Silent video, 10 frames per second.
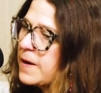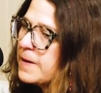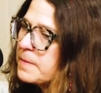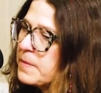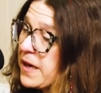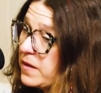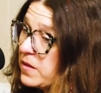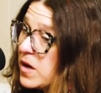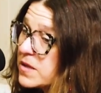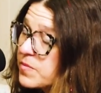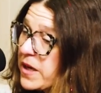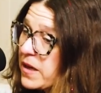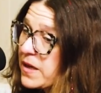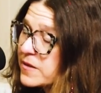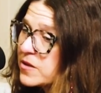and I'd lost my
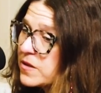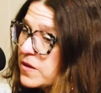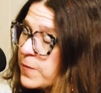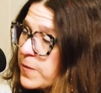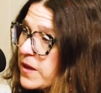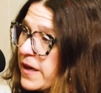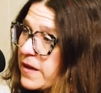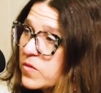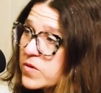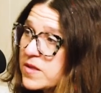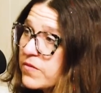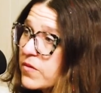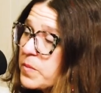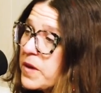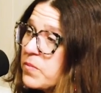connection in Newfoundland, there were
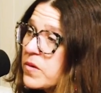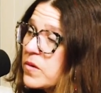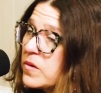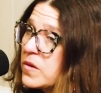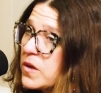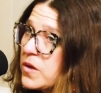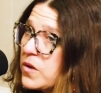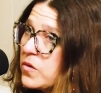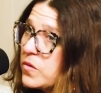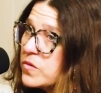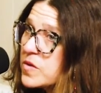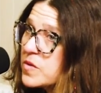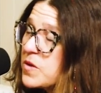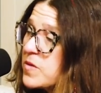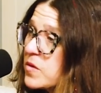several people
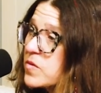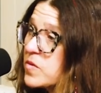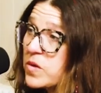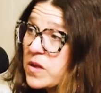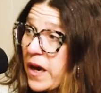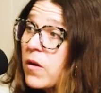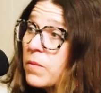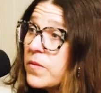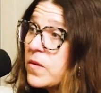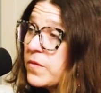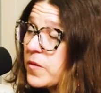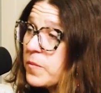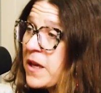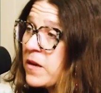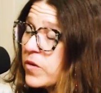whose music was really helpful
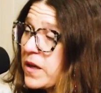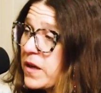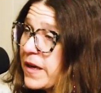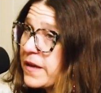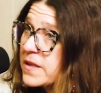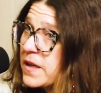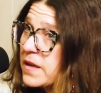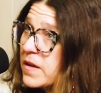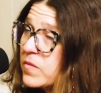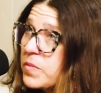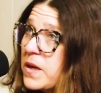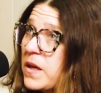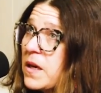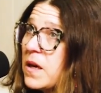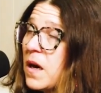for me in reconnecting. That would
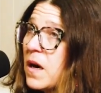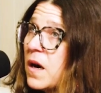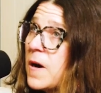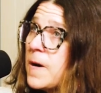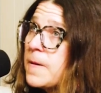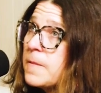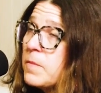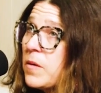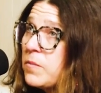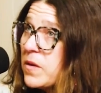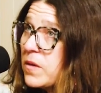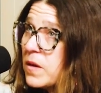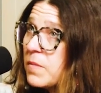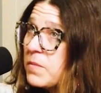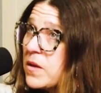be
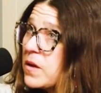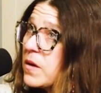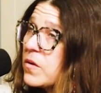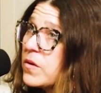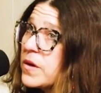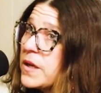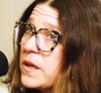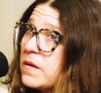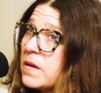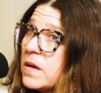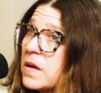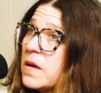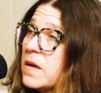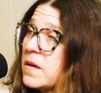Amelia Curran,